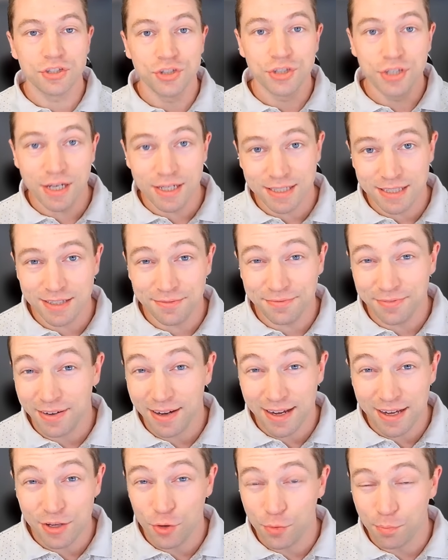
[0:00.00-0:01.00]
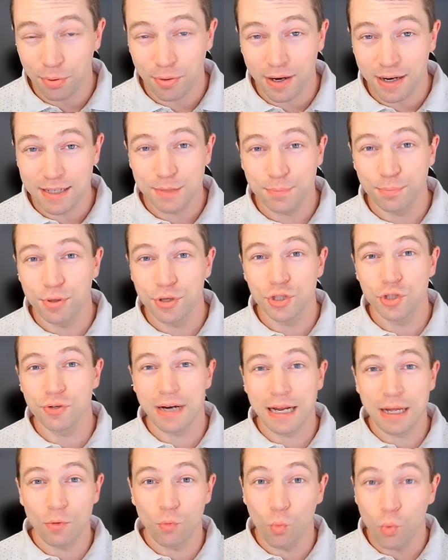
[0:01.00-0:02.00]
Justifying your price puts you in
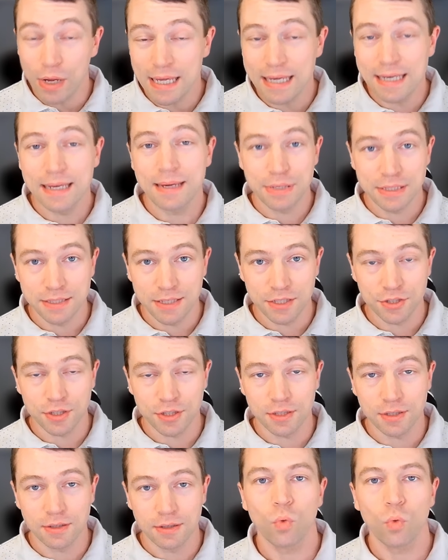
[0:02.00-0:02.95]
a weak position.